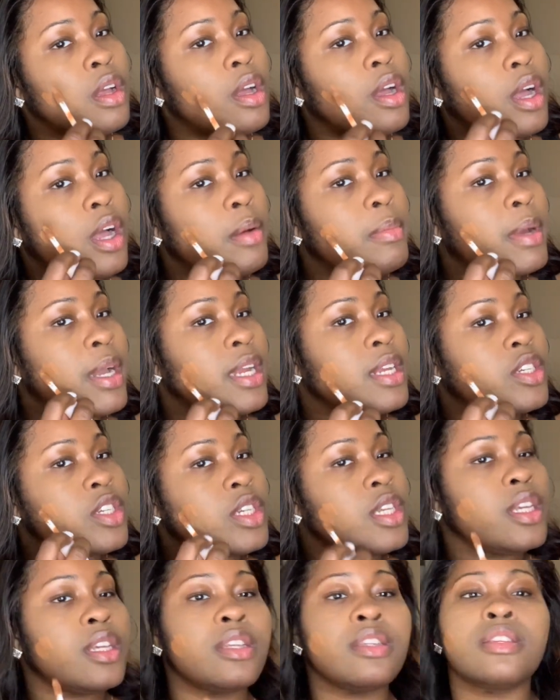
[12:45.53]
on my
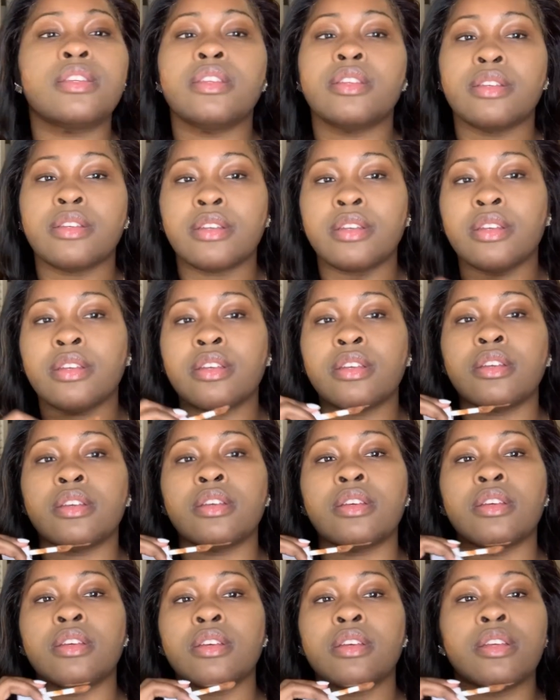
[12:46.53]
cheeks
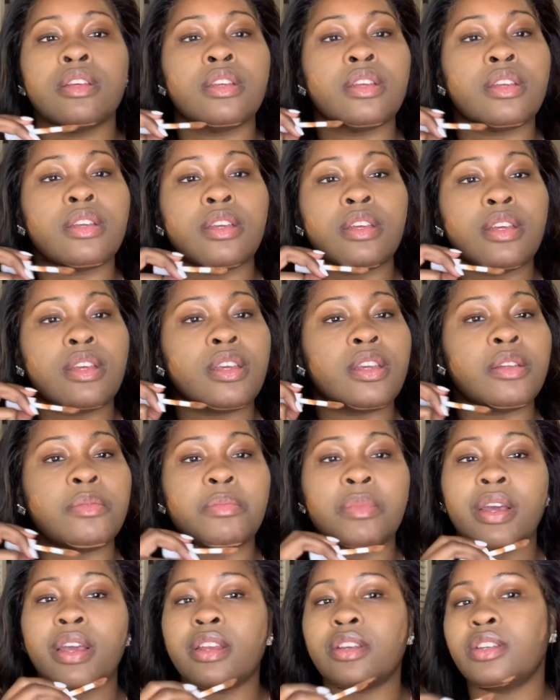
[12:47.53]
and
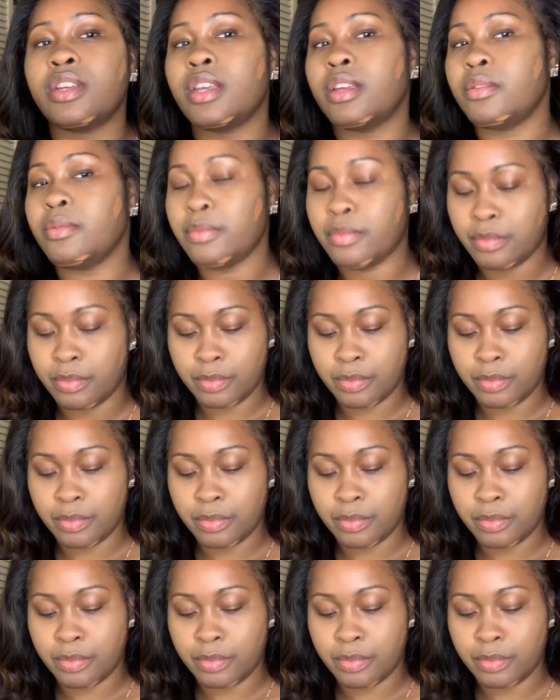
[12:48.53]
my chin.